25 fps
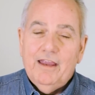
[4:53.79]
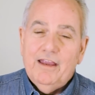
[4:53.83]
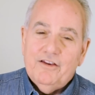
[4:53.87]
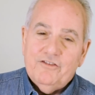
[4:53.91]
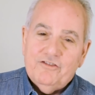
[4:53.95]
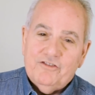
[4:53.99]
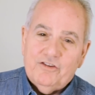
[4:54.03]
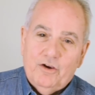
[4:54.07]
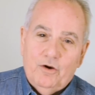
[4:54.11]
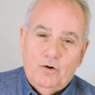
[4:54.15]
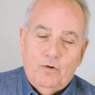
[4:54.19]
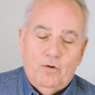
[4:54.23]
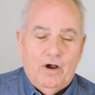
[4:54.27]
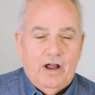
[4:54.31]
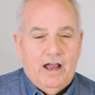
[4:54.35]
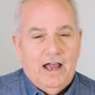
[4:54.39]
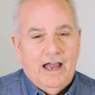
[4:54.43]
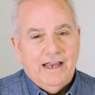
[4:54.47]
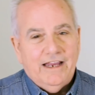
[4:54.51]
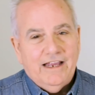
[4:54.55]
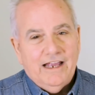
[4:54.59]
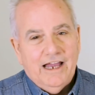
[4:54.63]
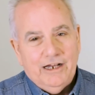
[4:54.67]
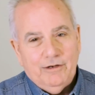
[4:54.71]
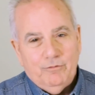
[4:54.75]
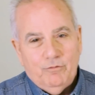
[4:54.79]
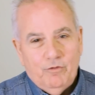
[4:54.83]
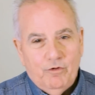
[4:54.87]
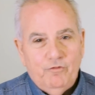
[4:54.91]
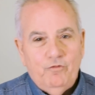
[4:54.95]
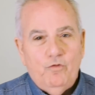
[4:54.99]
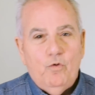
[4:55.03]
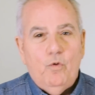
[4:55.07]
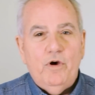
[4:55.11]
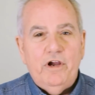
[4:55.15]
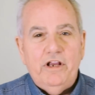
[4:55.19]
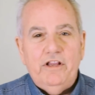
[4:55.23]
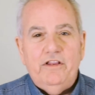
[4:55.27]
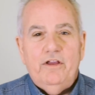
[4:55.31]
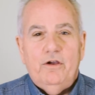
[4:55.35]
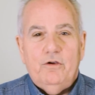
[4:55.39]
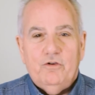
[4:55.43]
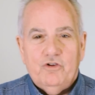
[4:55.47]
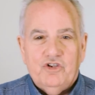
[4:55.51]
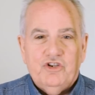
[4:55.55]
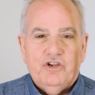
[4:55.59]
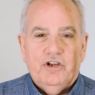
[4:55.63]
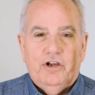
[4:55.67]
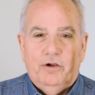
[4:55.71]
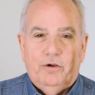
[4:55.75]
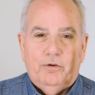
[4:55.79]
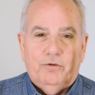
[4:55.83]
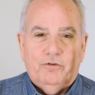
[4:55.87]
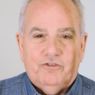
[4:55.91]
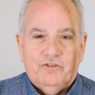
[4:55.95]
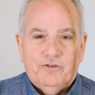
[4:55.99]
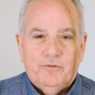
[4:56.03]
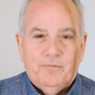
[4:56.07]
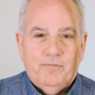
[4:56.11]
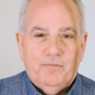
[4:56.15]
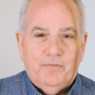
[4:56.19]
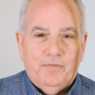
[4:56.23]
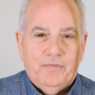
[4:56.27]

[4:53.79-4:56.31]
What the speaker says: So I kind of avoid those shows.